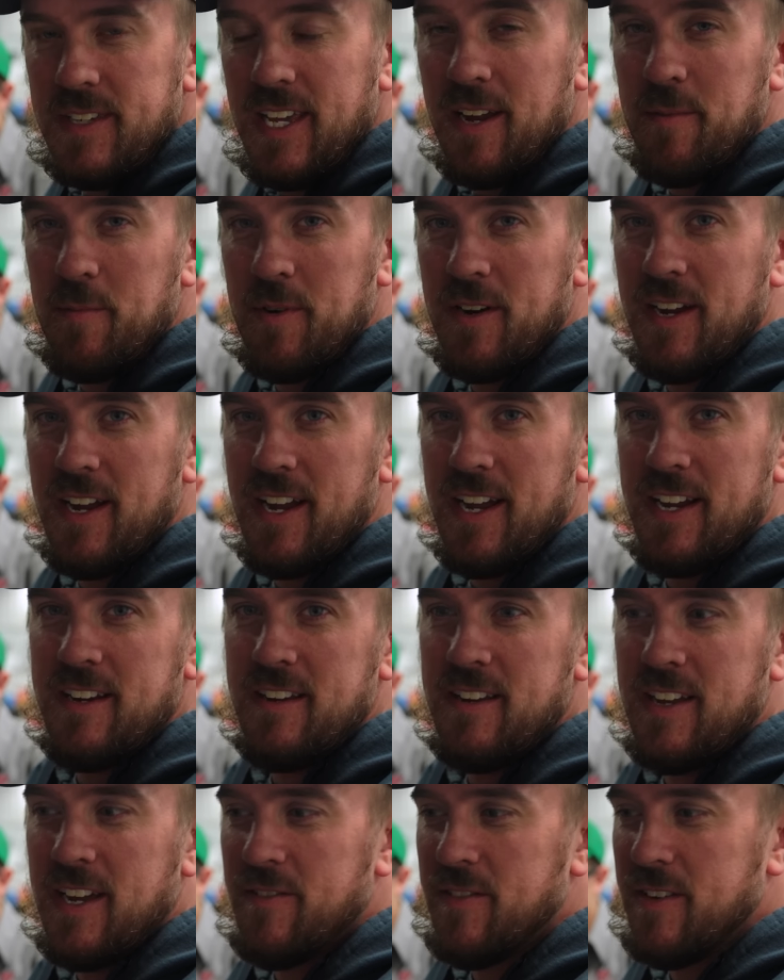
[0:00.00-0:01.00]
camera guy, do
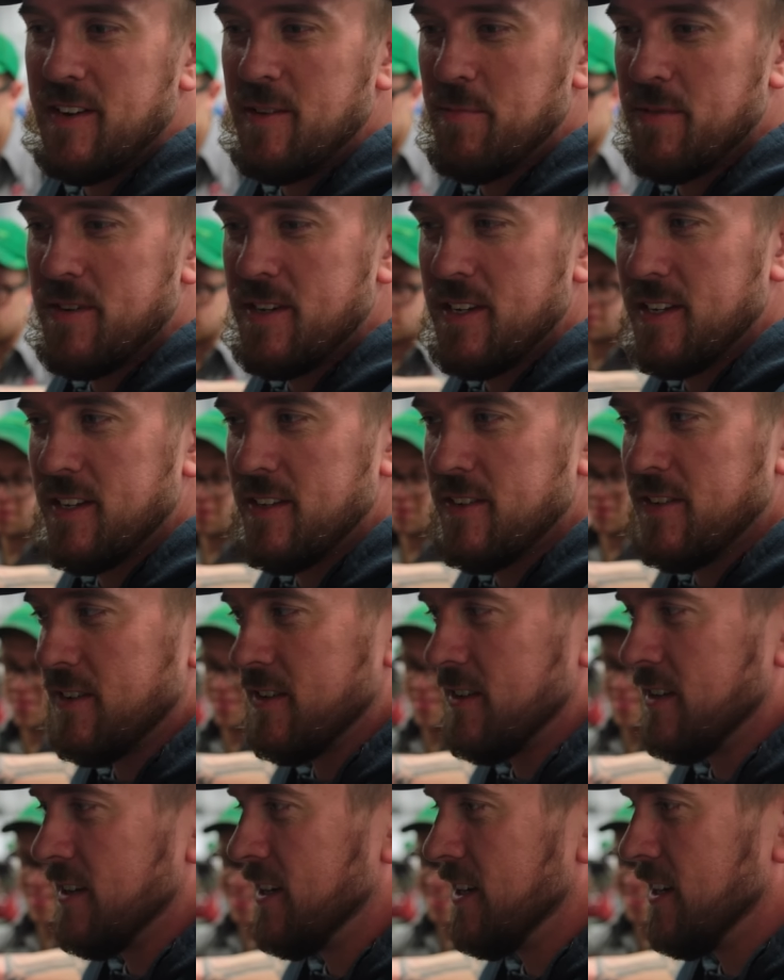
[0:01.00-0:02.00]
you have any
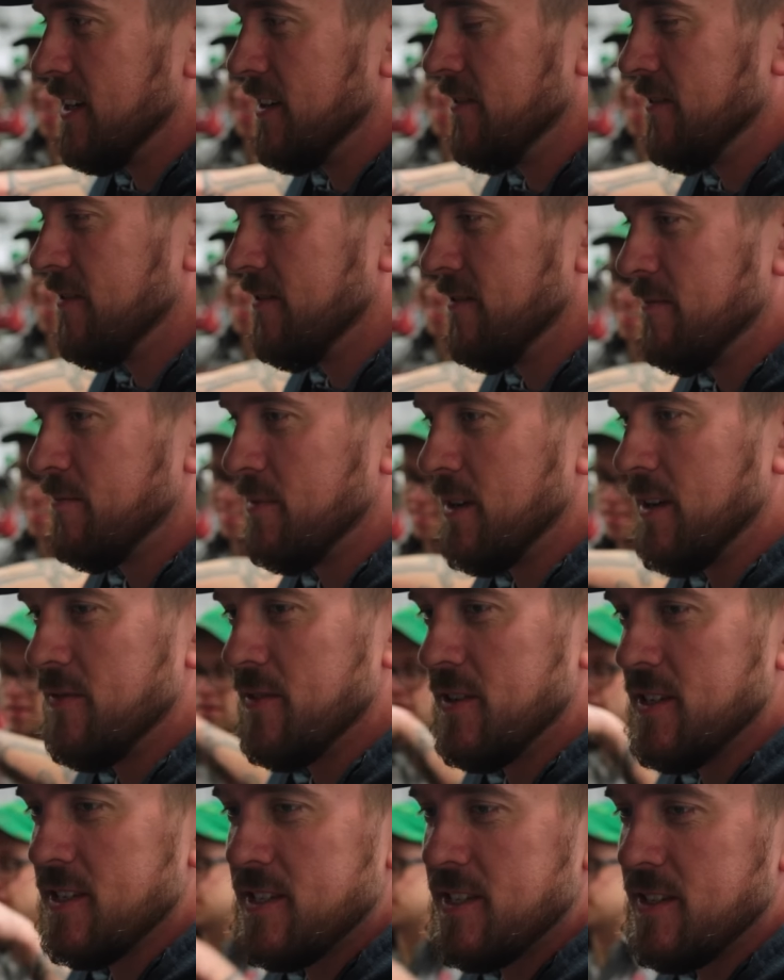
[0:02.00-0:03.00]
particular
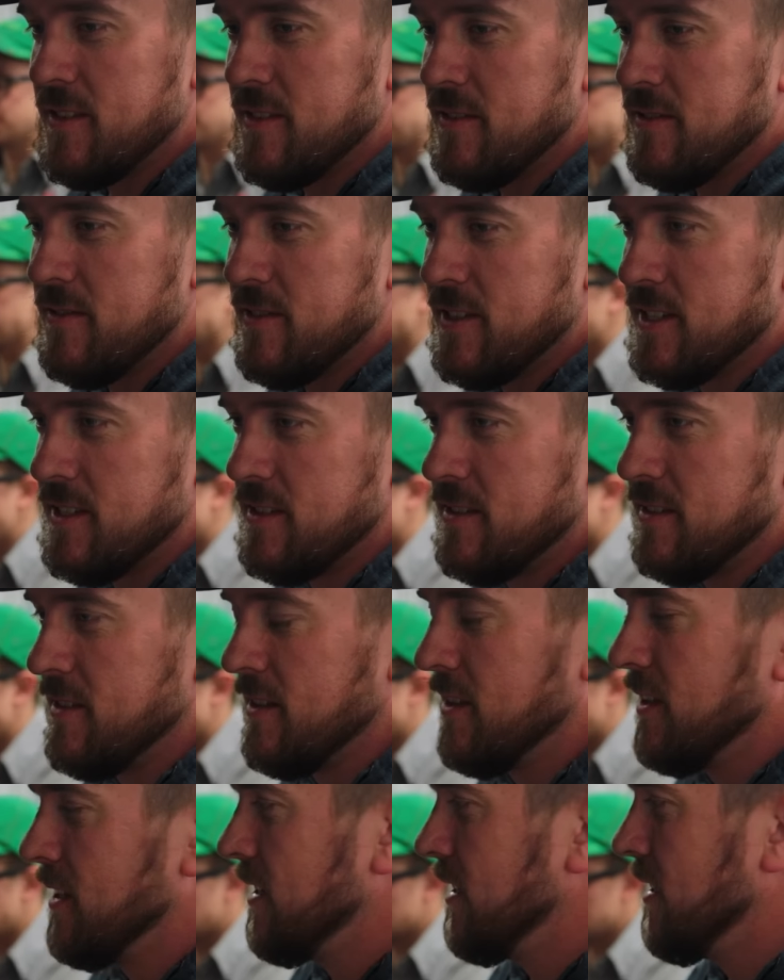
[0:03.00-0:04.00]
preference to what
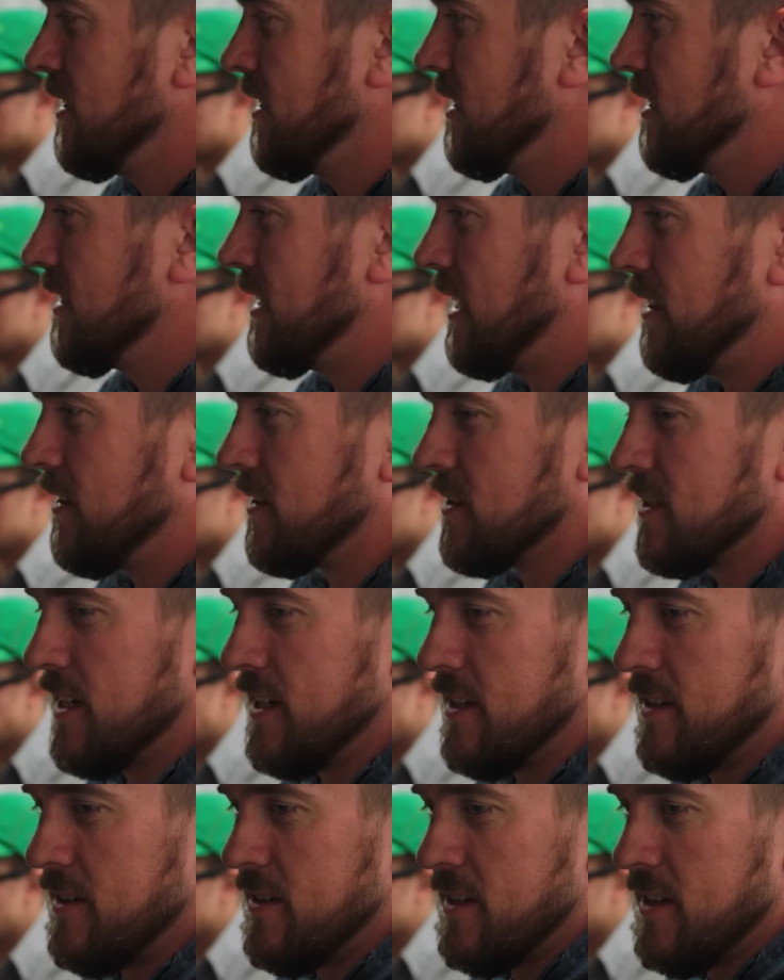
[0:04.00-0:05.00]
that looks
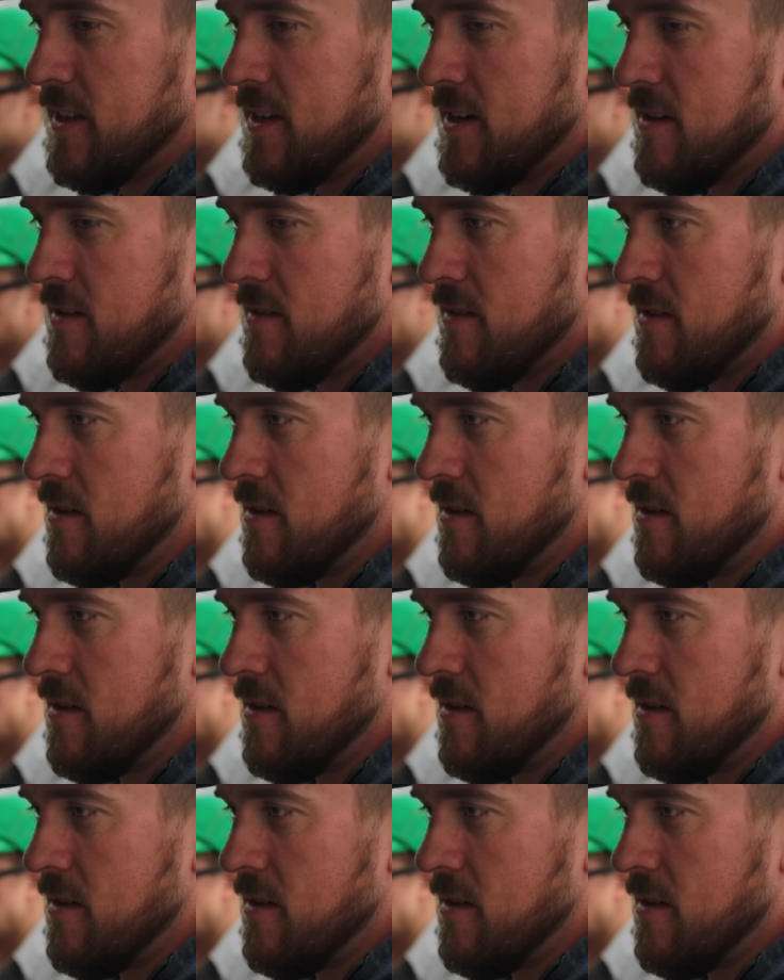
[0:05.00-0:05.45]
like under there?